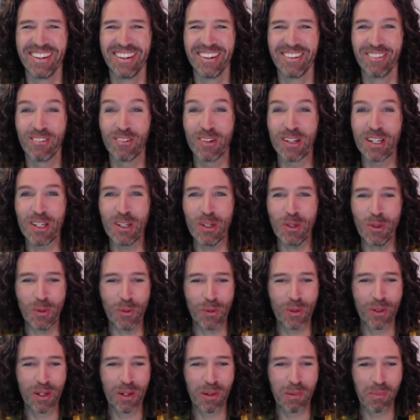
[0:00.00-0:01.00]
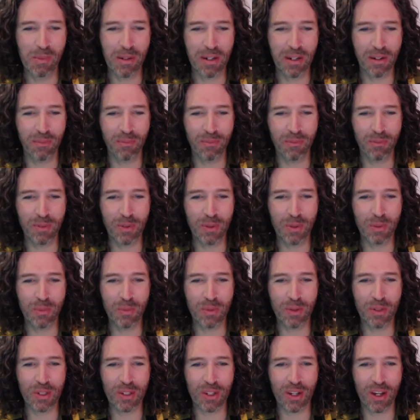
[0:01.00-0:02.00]
when you become food
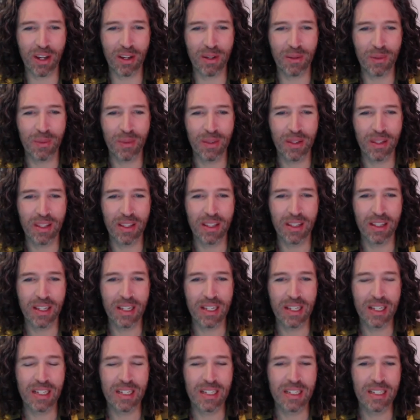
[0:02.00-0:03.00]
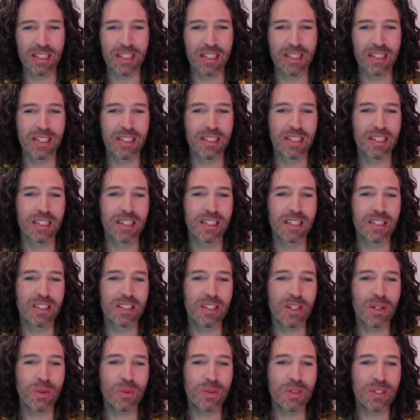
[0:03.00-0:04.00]
for thought.
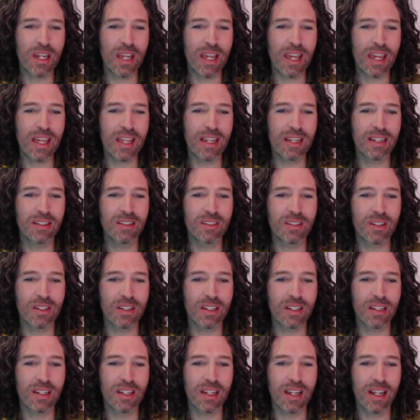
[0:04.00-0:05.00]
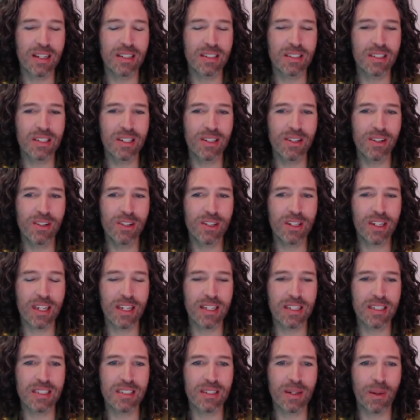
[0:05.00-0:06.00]
So to end, let's look
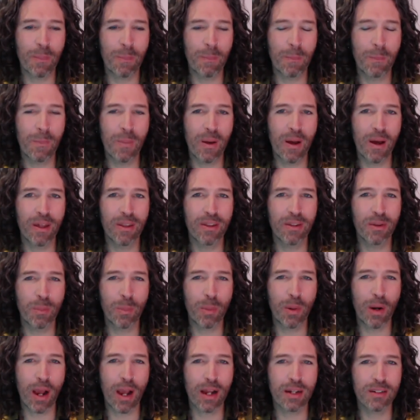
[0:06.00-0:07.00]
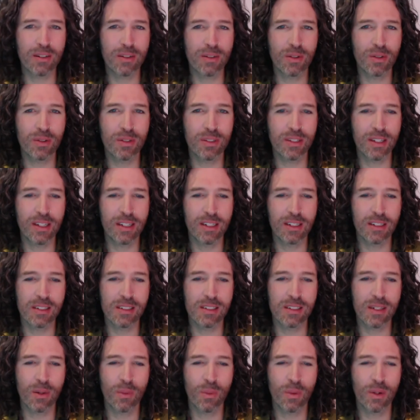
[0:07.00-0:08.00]
at some other practical
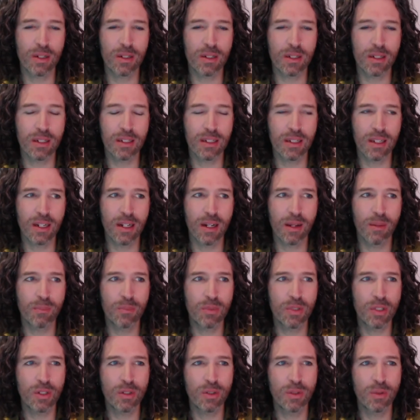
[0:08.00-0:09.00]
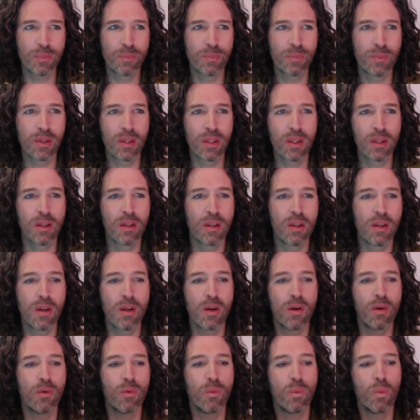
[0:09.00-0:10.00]
things that one can get up to.
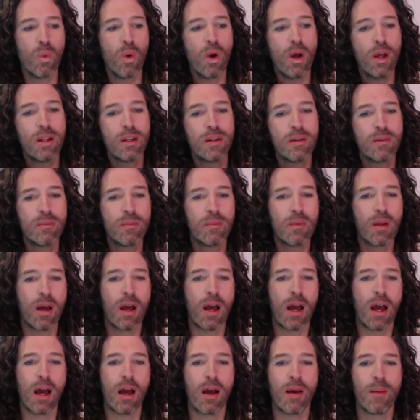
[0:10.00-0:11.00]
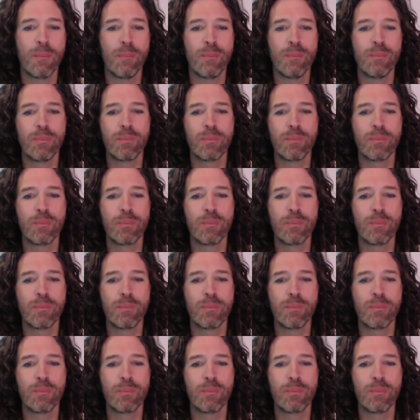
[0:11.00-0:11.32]
One, um,